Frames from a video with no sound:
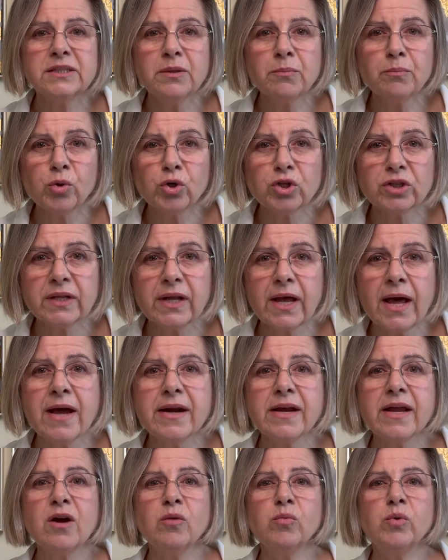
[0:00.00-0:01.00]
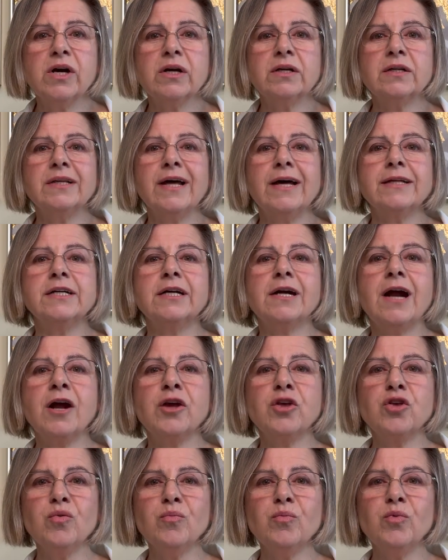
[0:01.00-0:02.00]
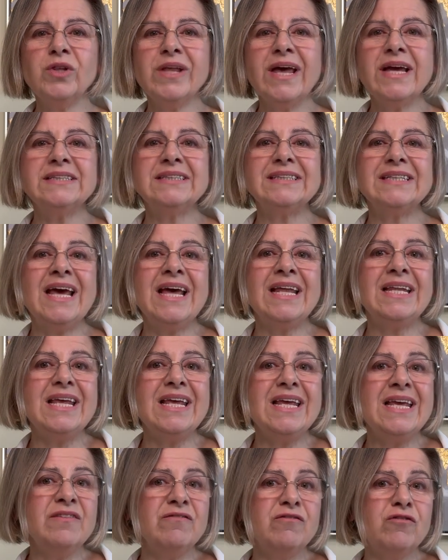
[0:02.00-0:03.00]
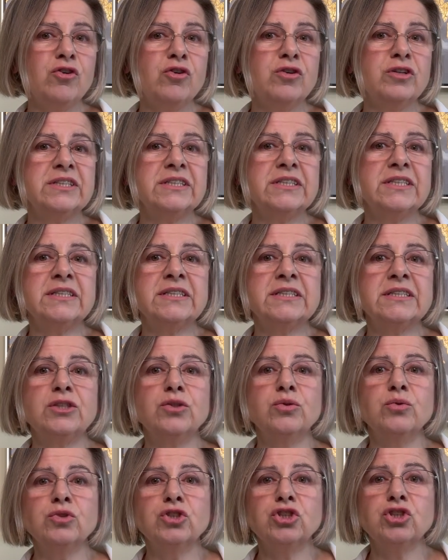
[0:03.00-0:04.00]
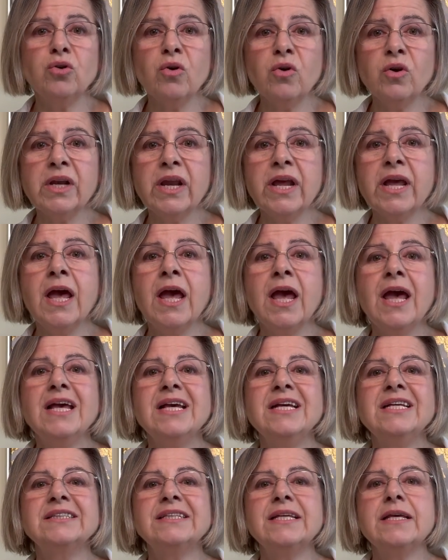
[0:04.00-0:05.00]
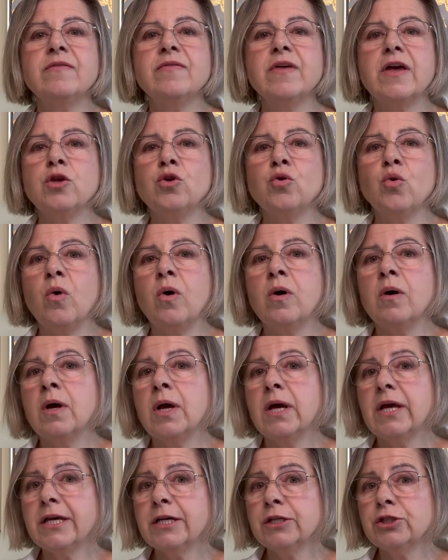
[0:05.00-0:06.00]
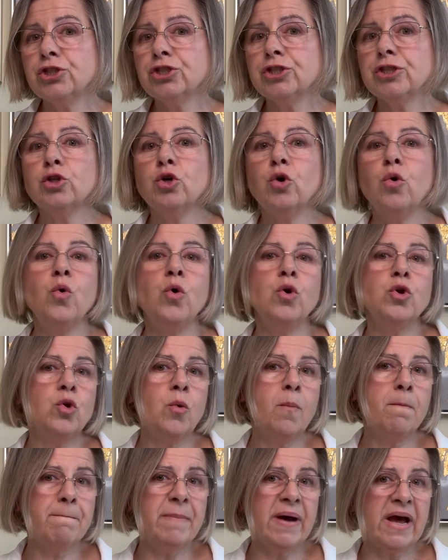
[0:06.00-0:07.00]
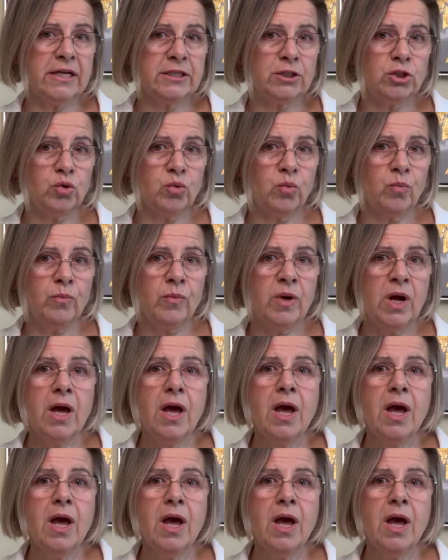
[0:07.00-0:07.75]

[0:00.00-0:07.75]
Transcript: important area where clutter accumulates and influences you strongly is either your kitchen or your bedroom.